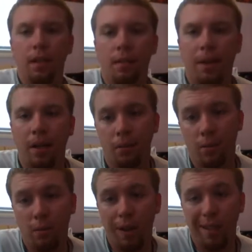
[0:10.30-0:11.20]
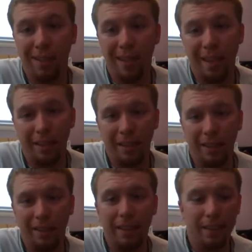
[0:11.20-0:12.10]
about what actually
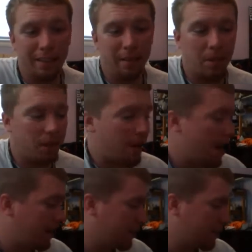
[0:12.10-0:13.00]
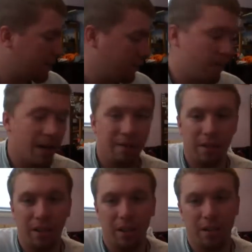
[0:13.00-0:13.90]
sits in my rack
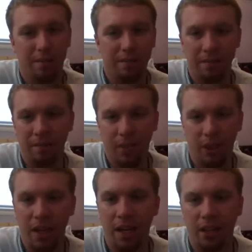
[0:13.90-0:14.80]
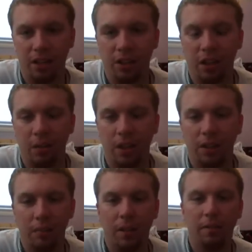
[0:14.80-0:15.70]
whenever you guys are
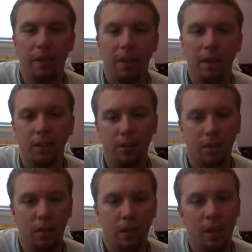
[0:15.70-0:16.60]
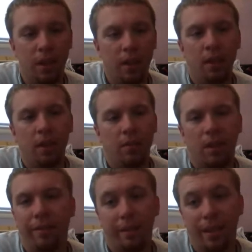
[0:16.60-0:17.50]
watching my videos or
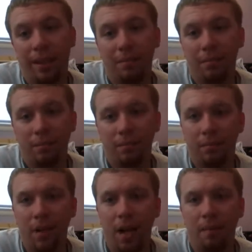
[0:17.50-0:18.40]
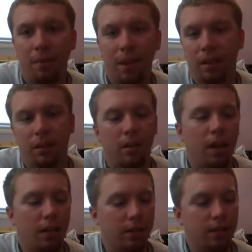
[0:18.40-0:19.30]
whenever I'm not playing
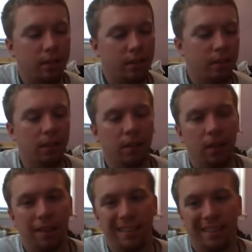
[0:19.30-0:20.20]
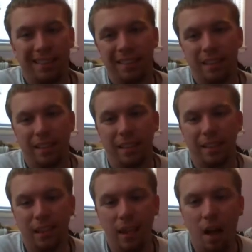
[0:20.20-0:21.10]
lacrosse. This is just, I
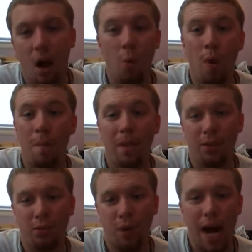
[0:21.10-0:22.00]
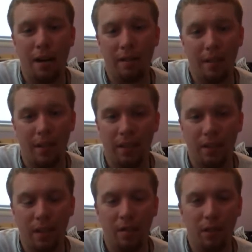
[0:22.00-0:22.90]
guess, a weapons rack video.
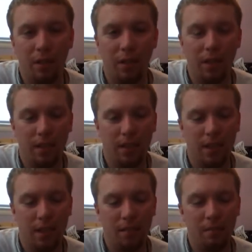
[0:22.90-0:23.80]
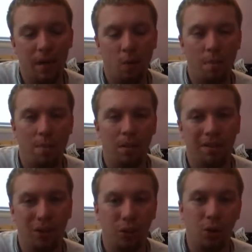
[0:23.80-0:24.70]
It's not really necessarily my weapons
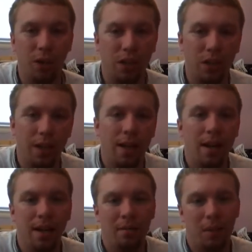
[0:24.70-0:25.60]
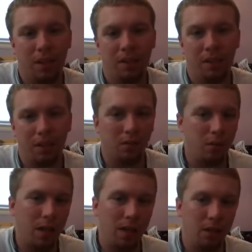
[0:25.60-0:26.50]
of choice, but this is just
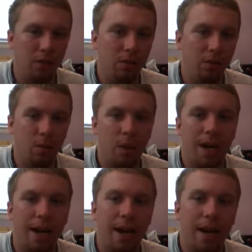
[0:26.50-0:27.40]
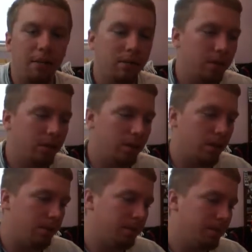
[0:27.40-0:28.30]
what I use and what I have.
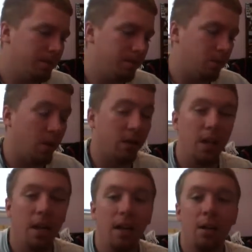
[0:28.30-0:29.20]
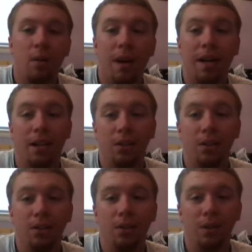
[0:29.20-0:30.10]
So, well, what I
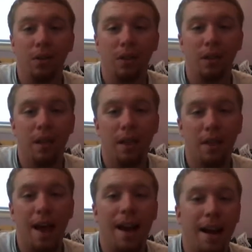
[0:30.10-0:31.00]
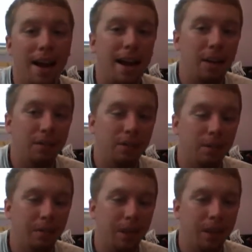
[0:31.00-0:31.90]
use that I have,
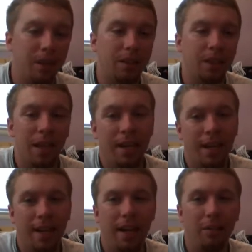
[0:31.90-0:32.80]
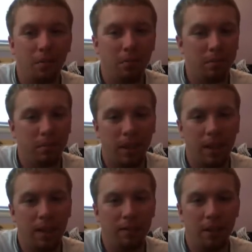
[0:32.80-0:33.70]
because I have a I
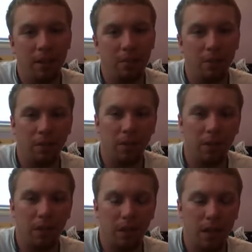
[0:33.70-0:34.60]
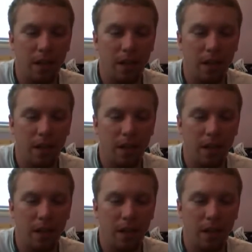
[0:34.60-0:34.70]
have a number of other